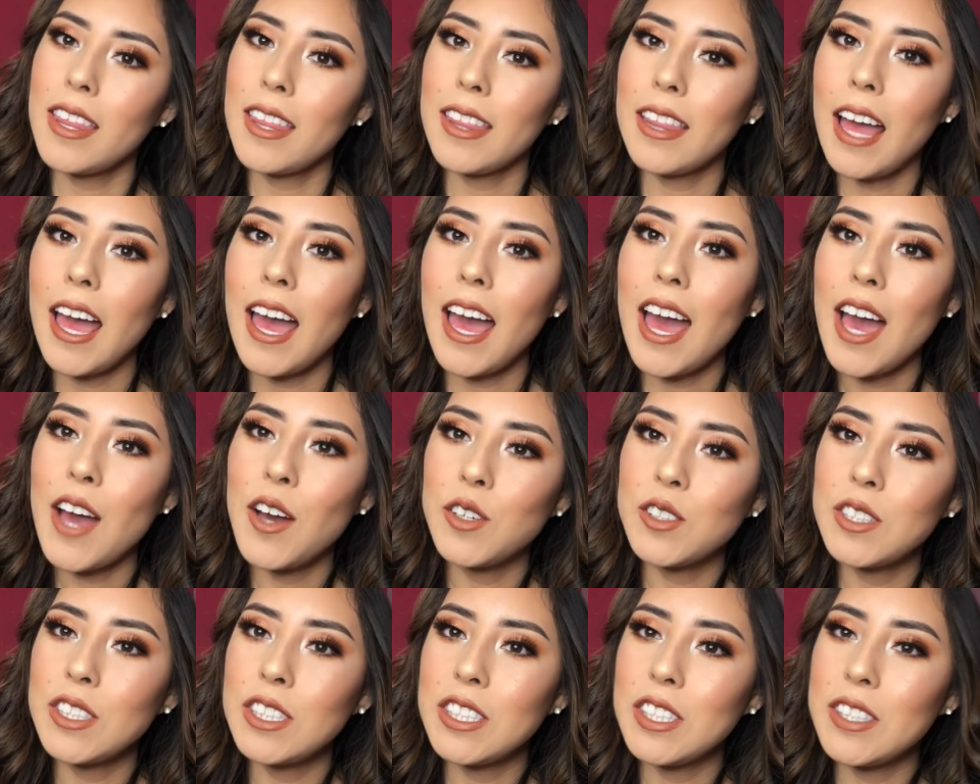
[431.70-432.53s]
than that, I
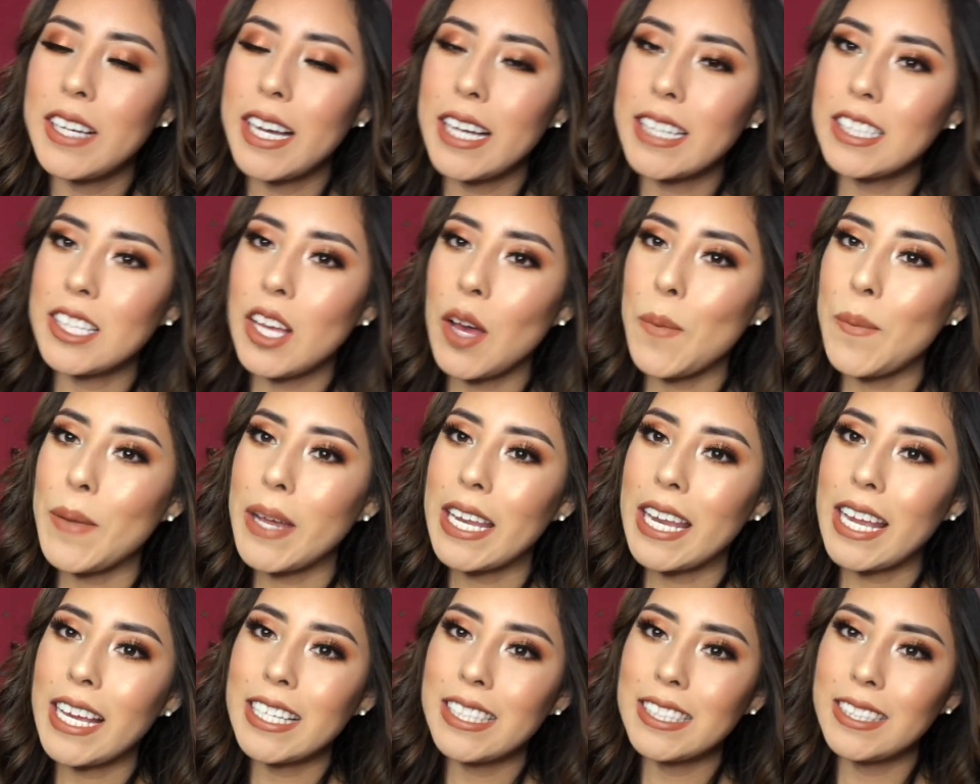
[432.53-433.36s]
will see you guys on my
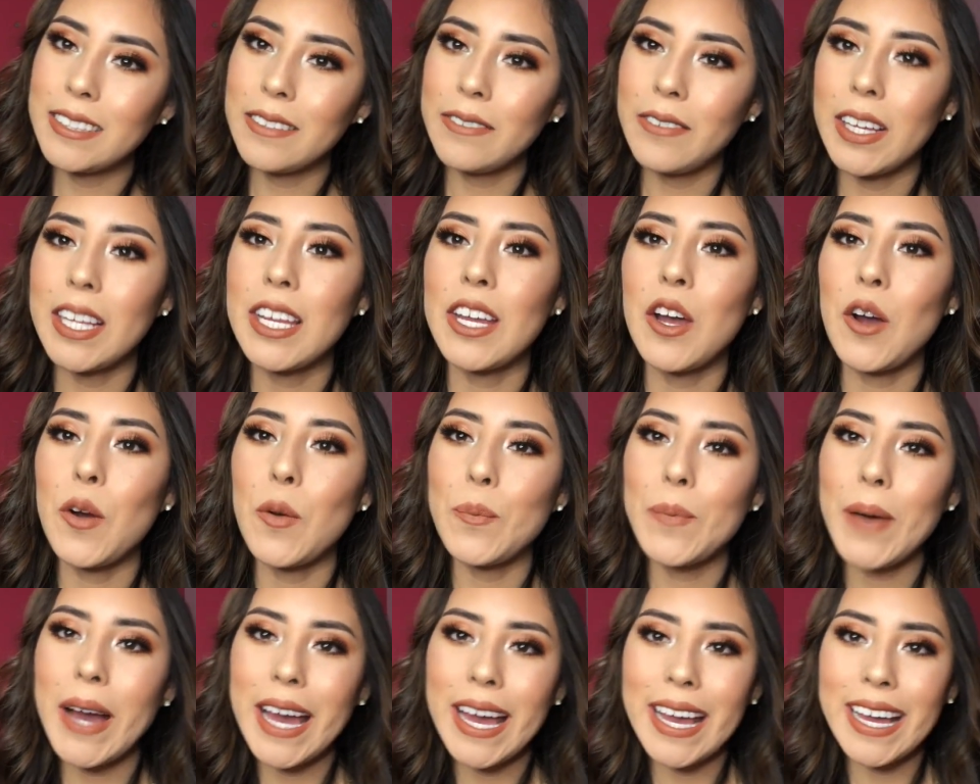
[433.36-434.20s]
next video.
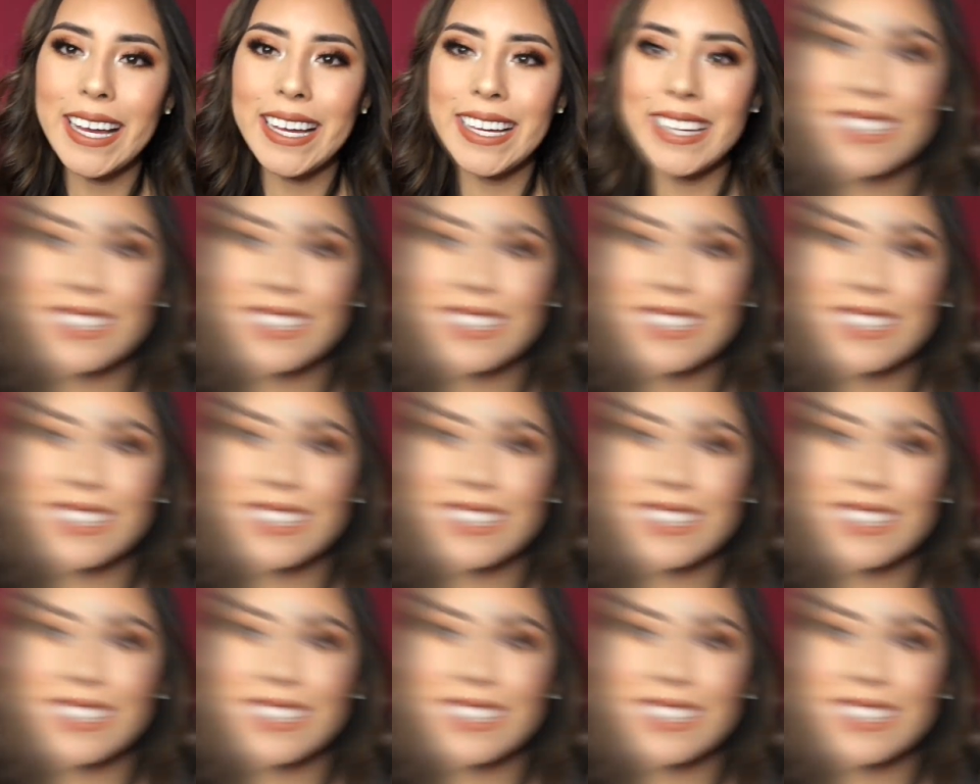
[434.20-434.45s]
Bye!